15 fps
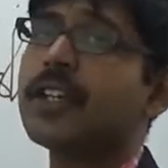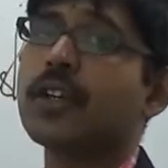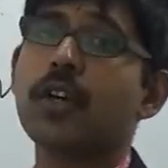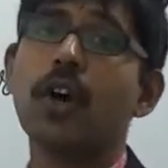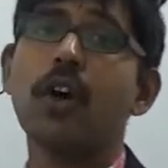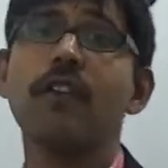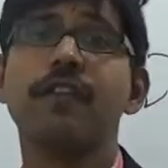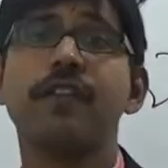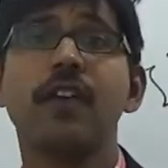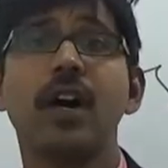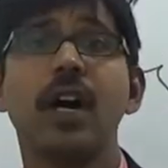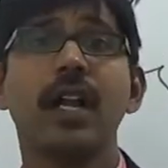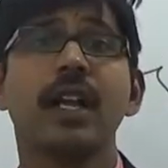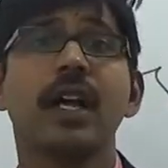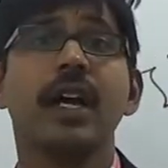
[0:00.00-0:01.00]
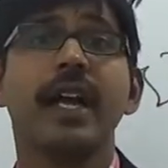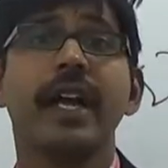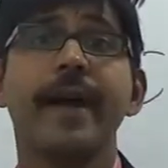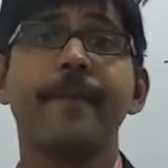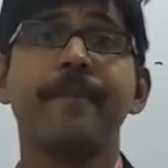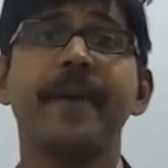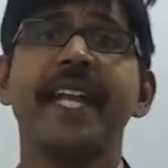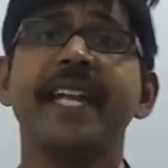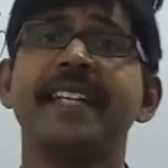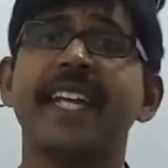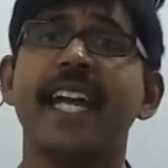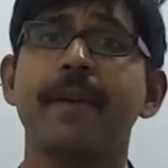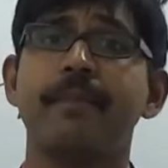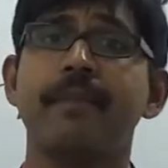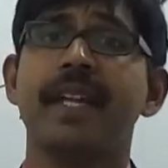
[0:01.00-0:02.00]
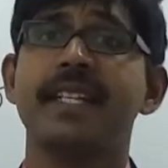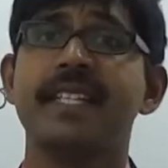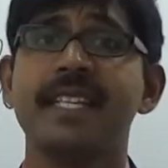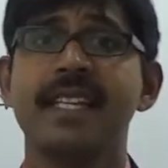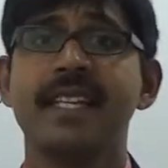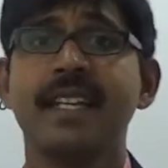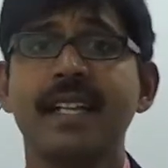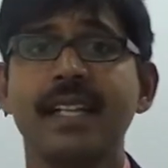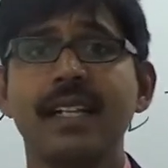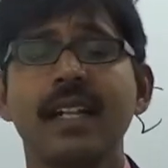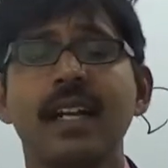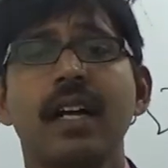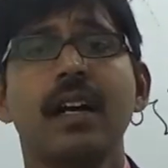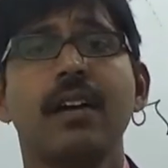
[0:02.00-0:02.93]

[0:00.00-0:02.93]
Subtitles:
to go for a p-type material